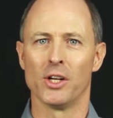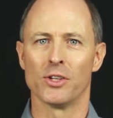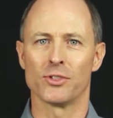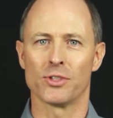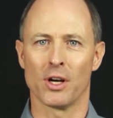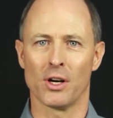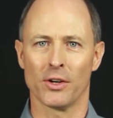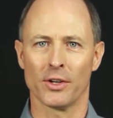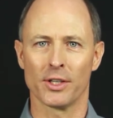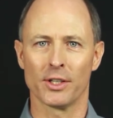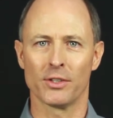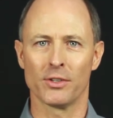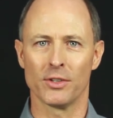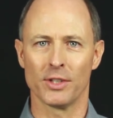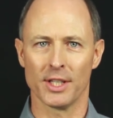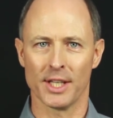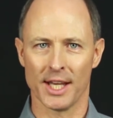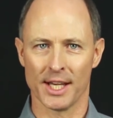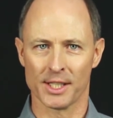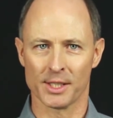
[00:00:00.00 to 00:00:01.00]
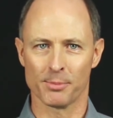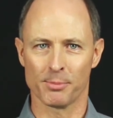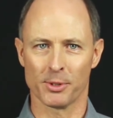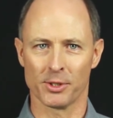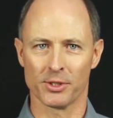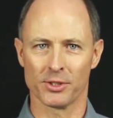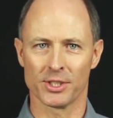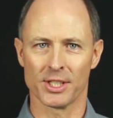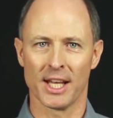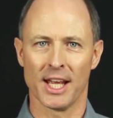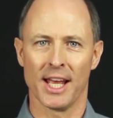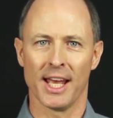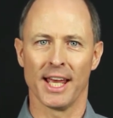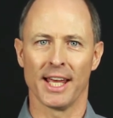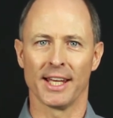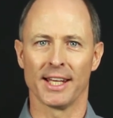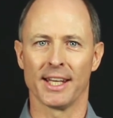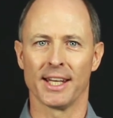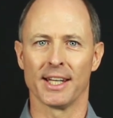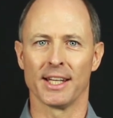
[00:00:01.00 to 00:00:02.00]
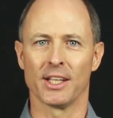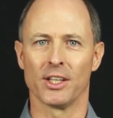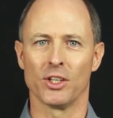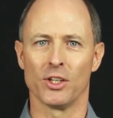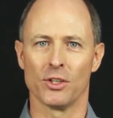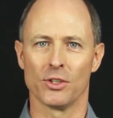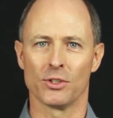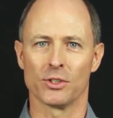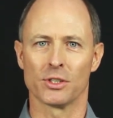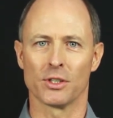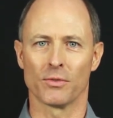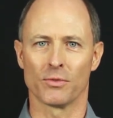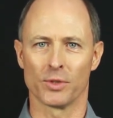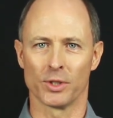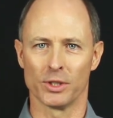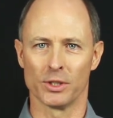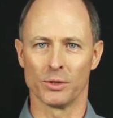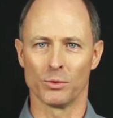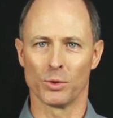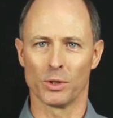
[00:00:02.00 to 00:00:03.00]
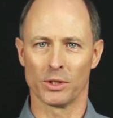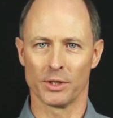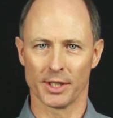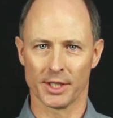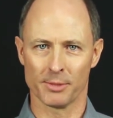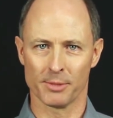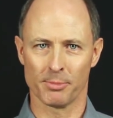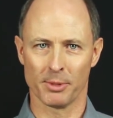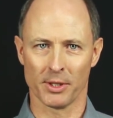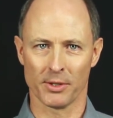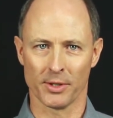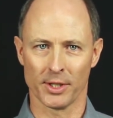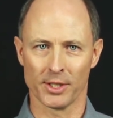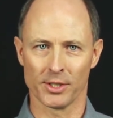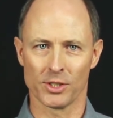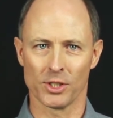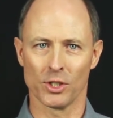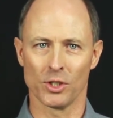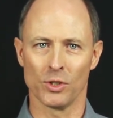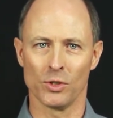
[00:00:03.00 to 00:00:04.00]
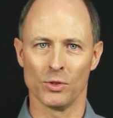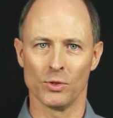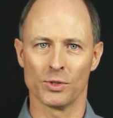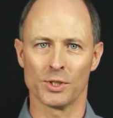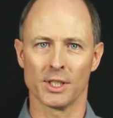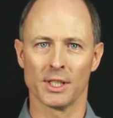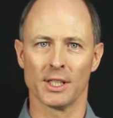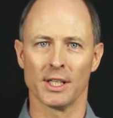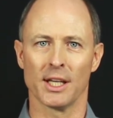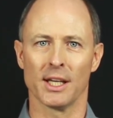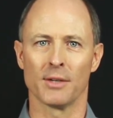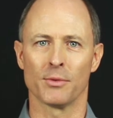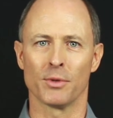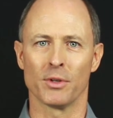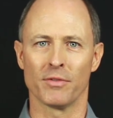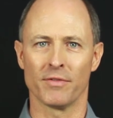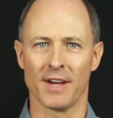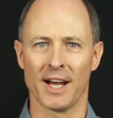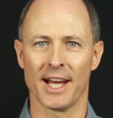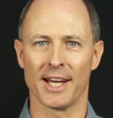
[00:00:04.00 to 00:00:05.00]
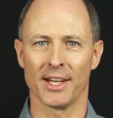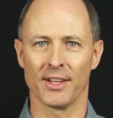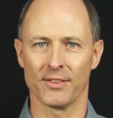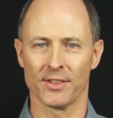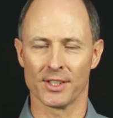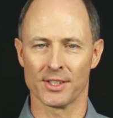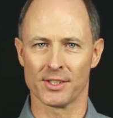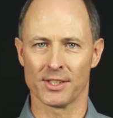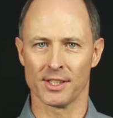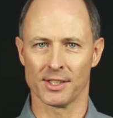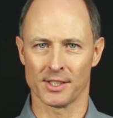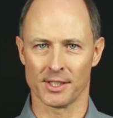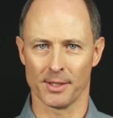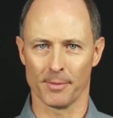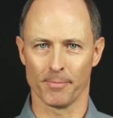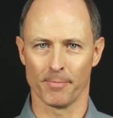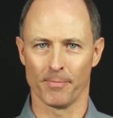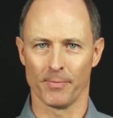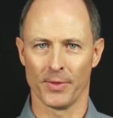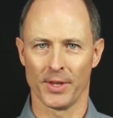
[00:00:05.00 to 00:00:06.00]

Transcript: talking to the experts, and getting years of real-world experience using and refining this system.